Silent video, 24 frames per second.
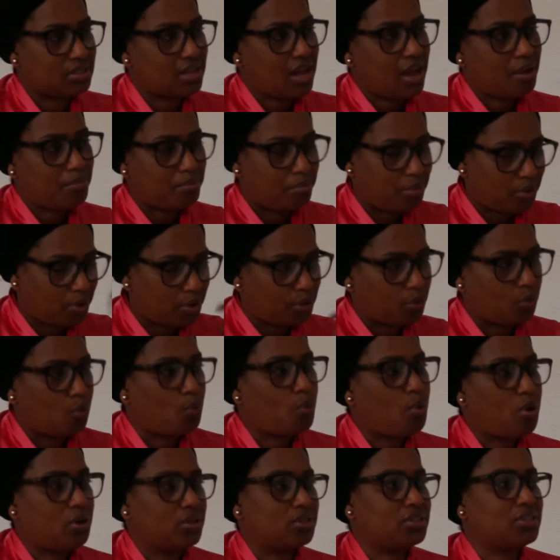that
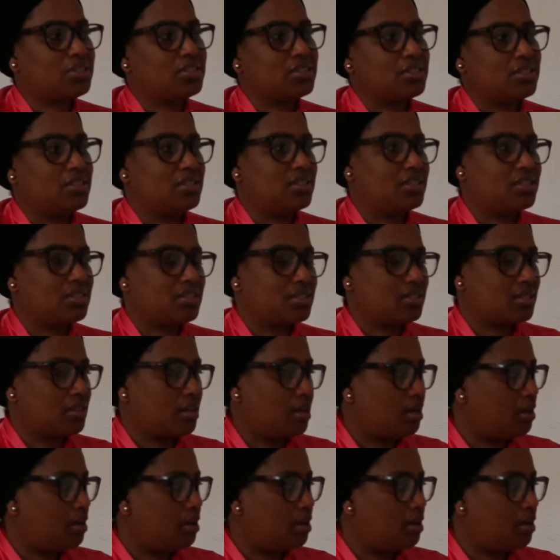brainwash is